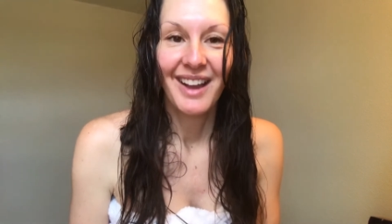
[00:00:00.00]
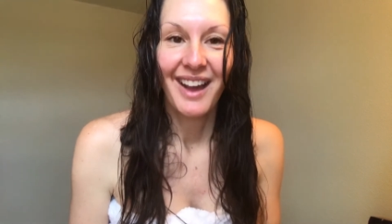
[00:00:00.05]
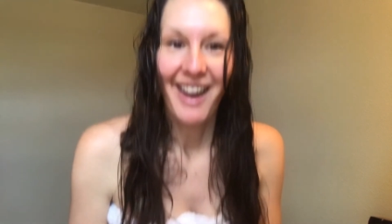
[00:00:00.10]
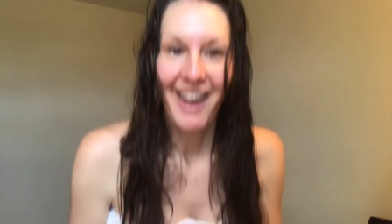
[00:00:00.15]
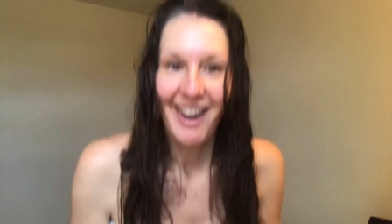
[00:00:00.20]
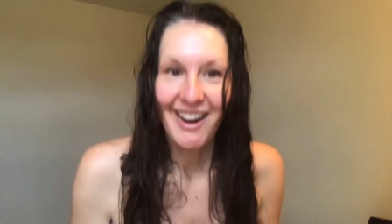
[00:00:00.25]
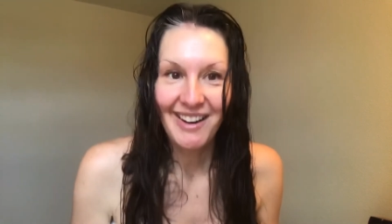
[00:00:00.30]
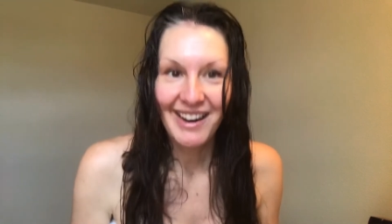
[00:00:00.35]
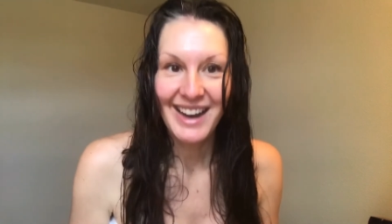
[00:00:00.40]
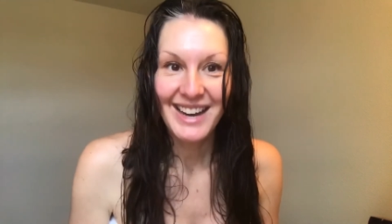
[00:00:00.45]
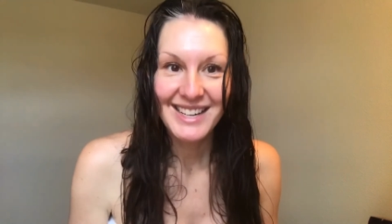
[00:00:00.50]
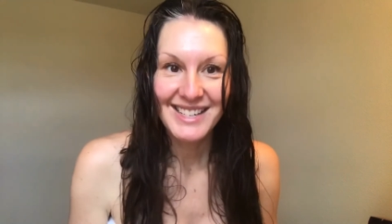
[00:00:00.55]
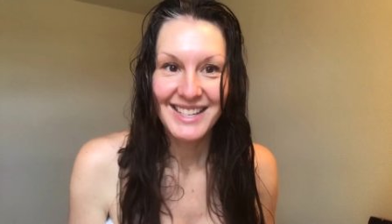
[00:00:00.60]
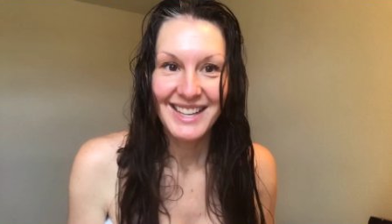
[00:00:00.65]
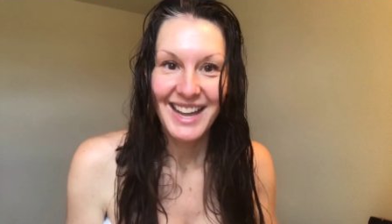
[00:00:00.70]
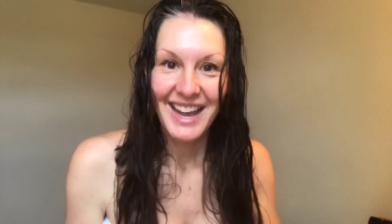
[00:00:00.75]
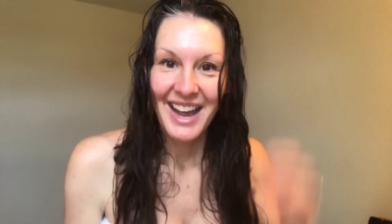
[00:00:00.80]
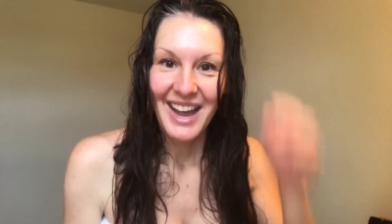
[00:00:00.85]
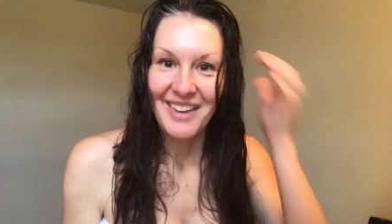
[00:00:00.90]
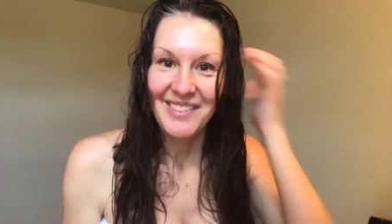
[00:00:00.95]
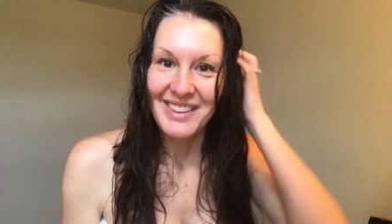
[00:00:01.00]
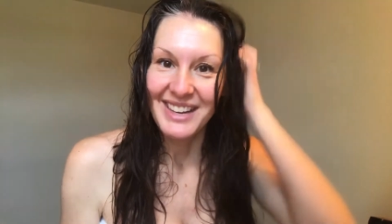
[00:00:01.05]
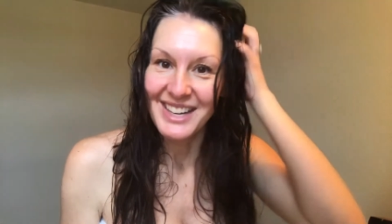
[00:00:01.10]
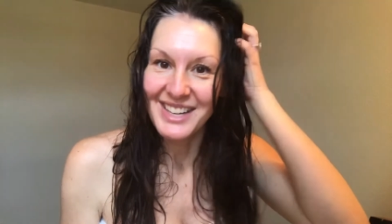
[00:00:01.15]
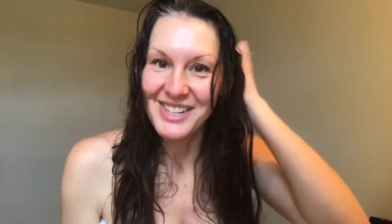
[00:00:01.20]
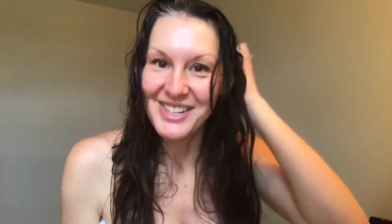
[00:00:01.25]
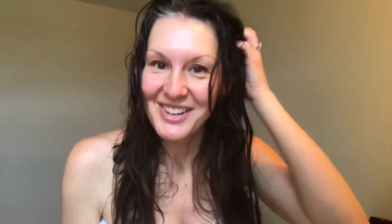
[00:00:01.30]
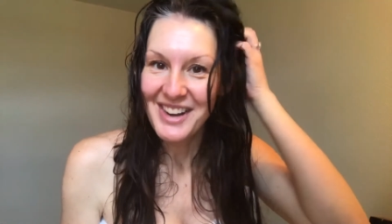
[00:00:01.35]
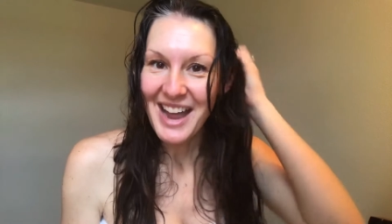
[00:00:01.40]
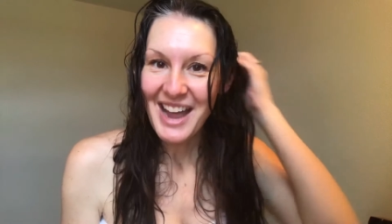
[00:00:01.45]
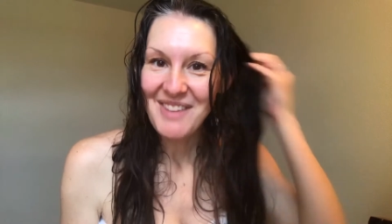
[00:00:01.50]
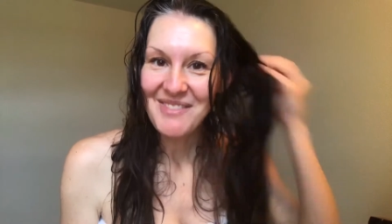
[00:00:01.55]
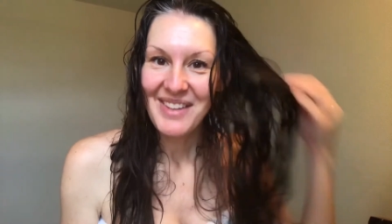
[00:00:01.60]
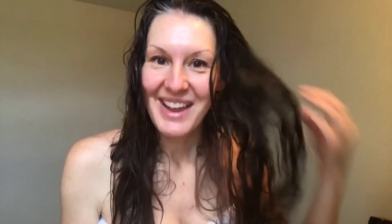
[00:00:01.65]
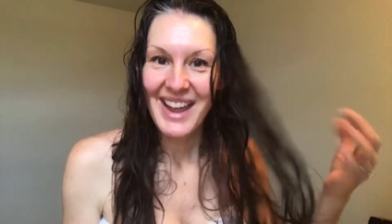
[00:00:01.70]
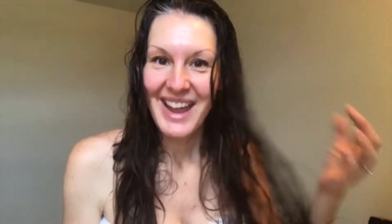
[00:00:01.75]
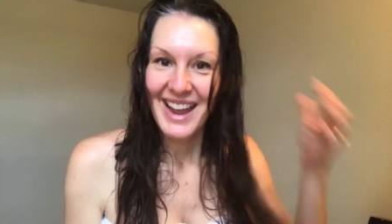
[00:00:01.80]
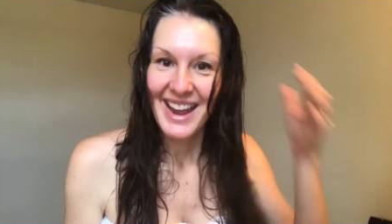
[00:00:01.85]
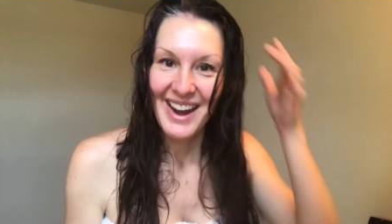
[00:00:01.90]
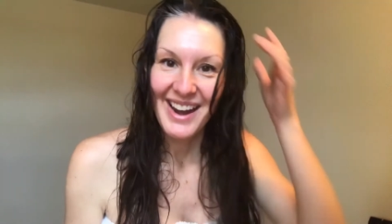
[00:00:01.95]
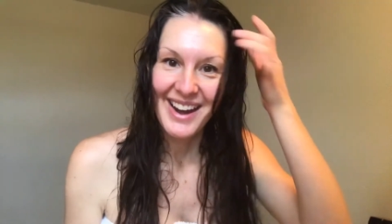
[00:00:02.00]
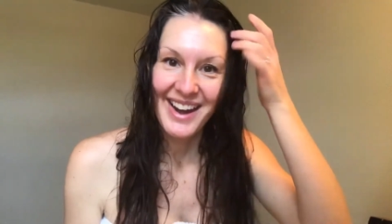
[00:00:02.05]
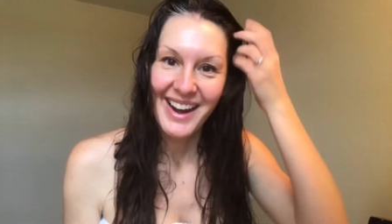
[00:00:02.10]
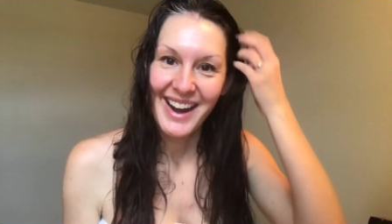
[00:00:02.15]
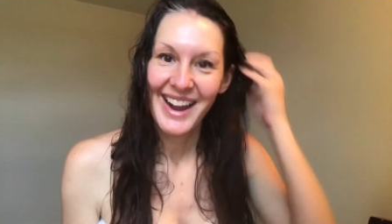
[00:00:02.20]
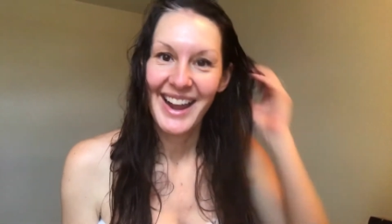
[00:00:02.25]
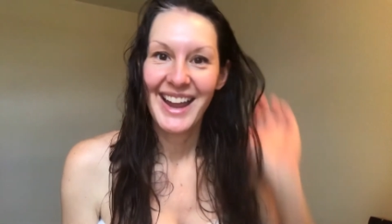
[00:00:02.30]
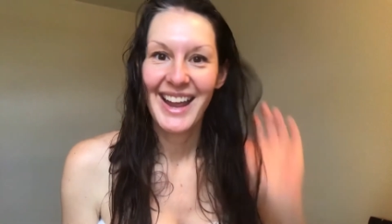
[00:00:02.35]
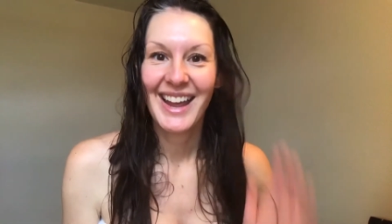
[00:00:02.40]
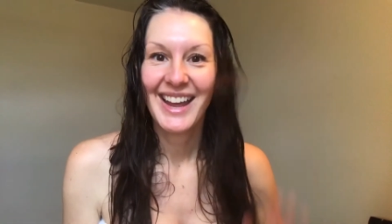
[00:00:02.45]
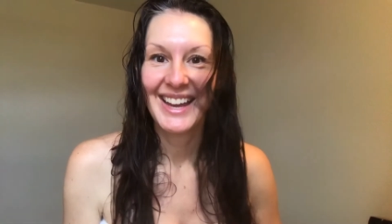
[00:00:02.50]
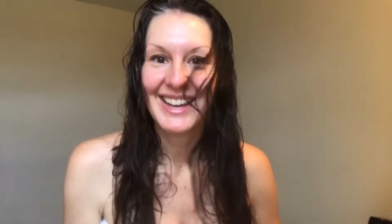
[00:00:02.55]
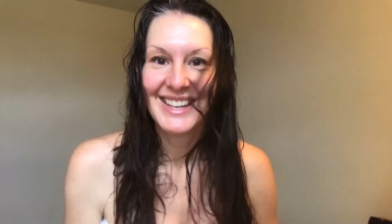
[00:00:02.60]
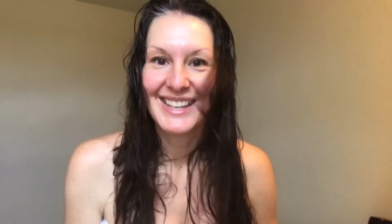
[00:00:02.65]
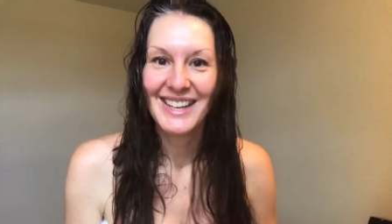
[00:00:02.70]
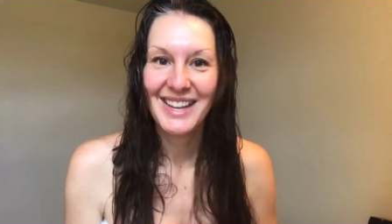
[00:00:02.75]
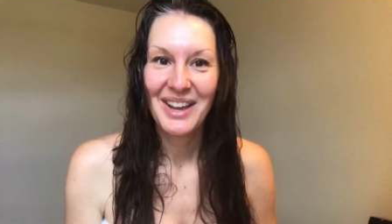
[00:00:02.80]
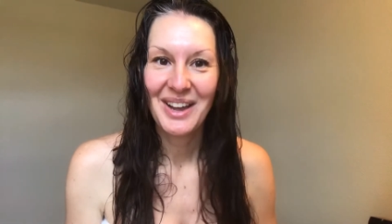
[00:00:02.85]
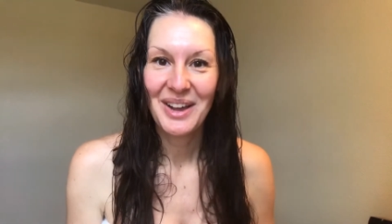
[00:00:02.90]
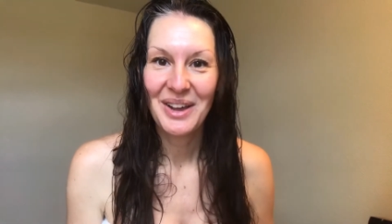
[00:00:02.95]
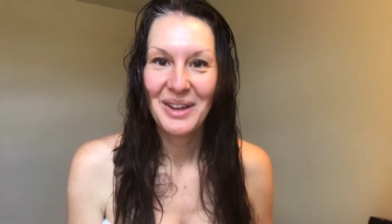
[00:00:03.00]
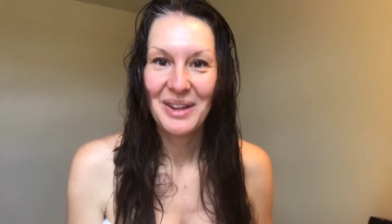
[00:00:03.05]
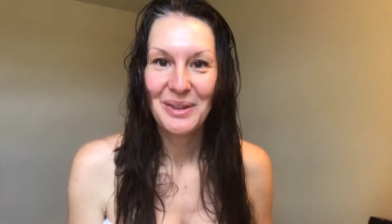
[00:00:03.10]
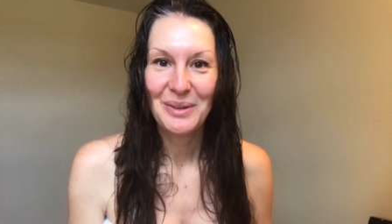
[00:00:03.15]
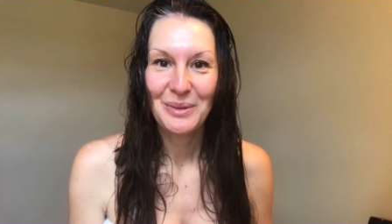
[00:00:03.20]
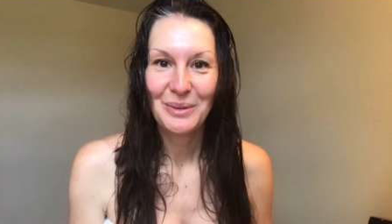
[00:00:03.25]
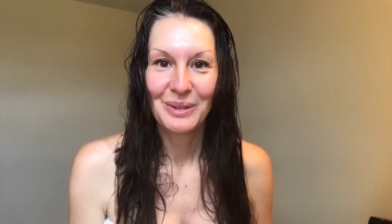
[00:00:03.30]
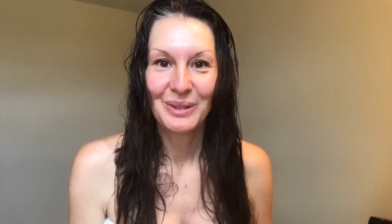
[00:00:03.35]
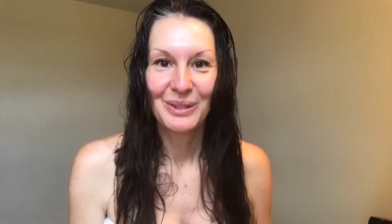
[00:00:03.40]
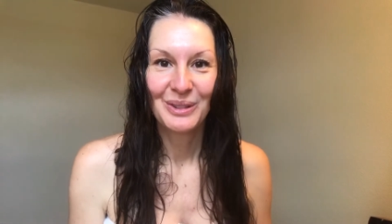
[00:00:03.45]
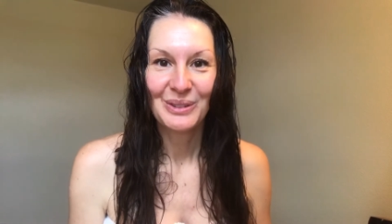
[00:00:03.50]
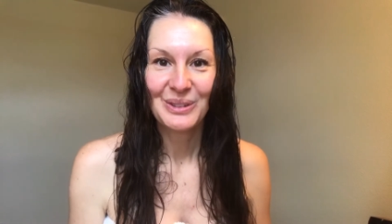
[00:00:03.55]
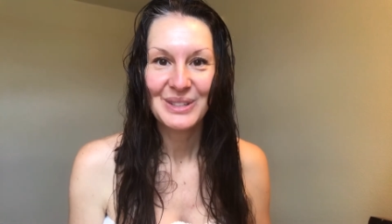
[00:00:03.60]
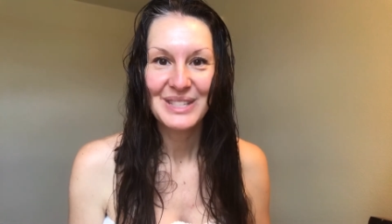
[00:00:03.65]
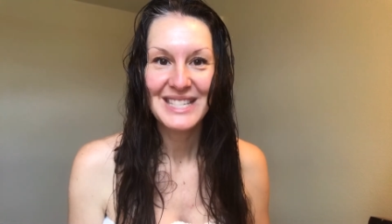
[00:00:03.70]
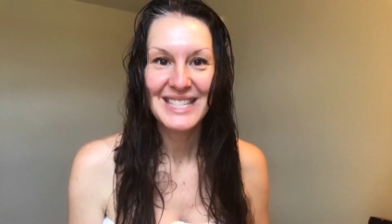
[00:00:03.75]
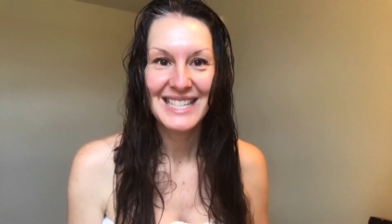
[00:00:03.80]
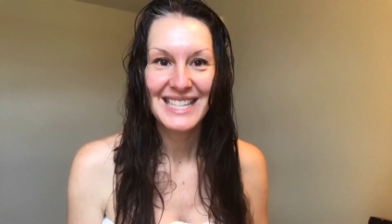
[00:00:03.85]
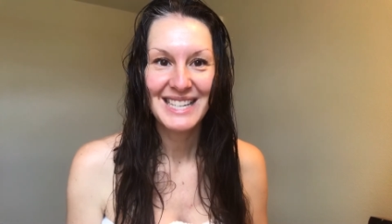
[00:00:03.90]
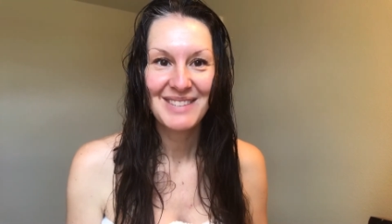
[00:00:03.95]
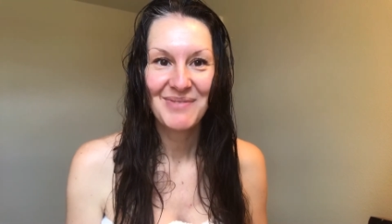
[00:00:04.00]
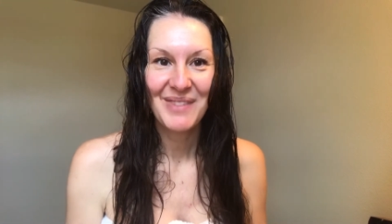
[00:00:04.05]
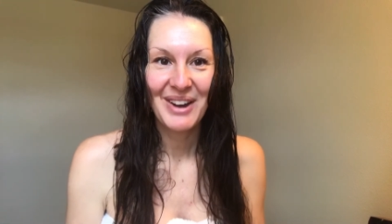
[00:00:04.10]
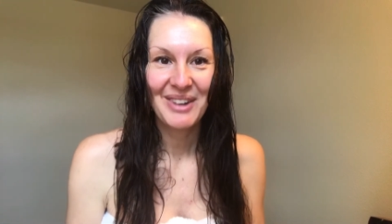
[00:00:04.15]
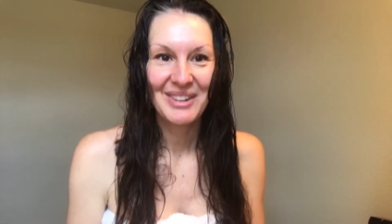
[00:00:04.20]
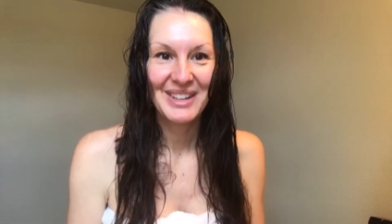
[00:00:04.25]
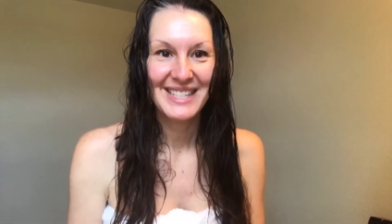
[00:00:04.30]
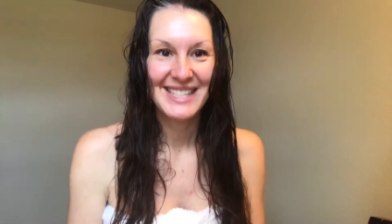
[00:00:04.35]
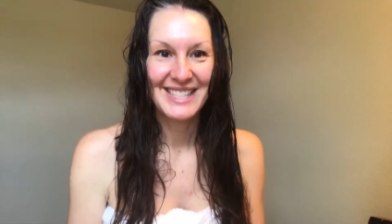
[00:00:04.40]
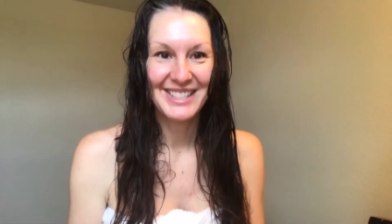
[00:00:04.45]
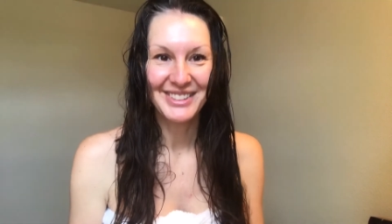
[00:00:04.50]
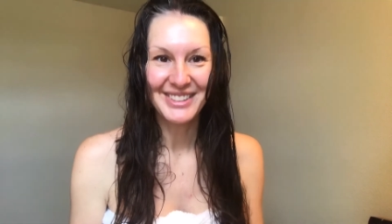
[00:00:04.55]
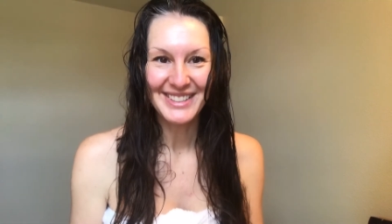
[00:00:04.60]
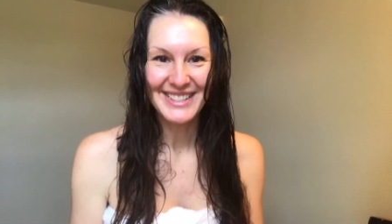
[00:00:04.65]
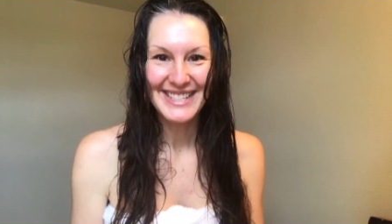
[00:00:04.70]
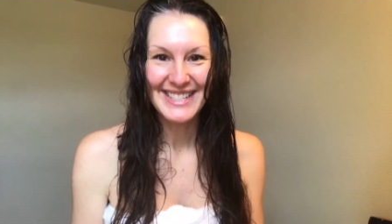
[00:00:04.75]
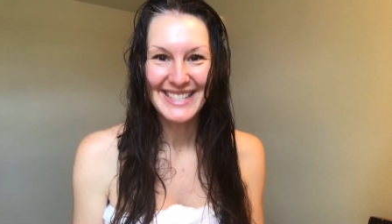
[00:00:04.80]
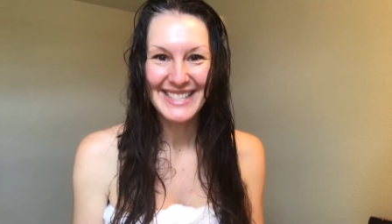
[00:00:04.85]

Alright, I'm going to dry my hair and we'll see my results.